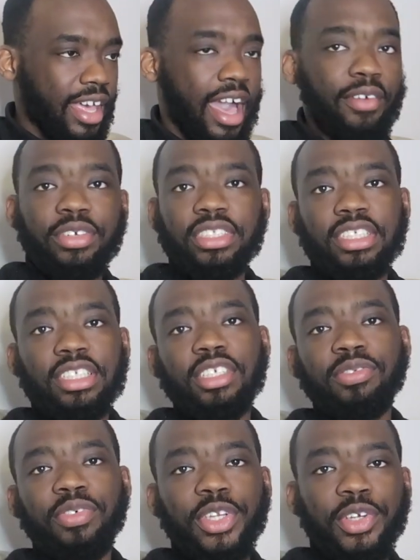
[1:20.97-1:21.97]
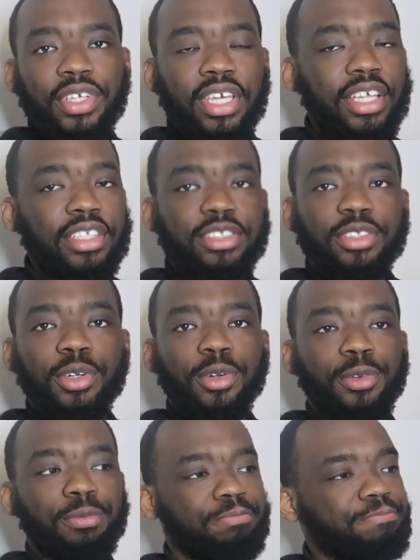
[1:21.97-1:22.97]
I haven't seen this video yet,
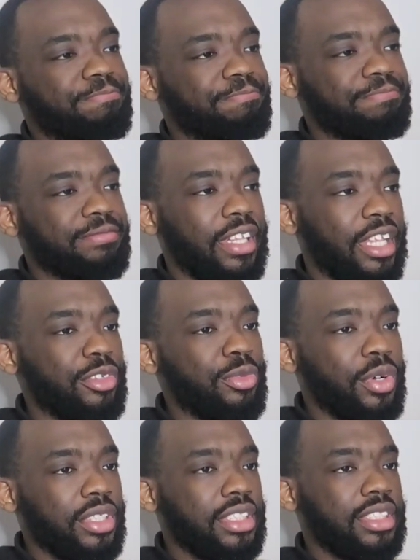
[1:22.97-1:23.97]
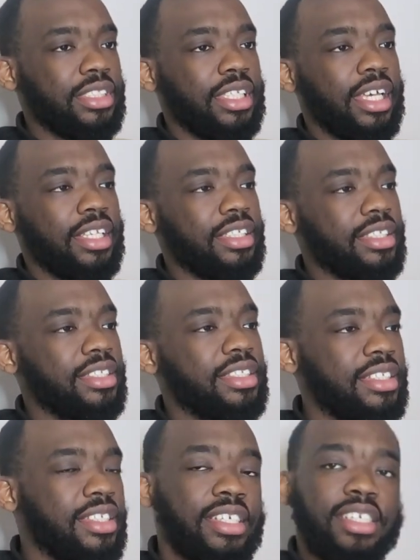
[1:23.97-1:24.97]
so let's watch it together
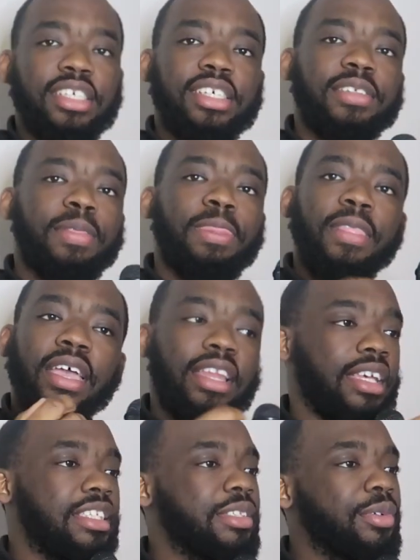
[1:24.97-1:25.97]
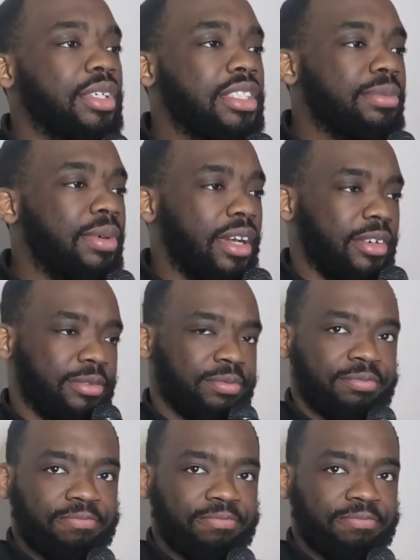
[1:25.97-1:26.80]
and let's see what it's about.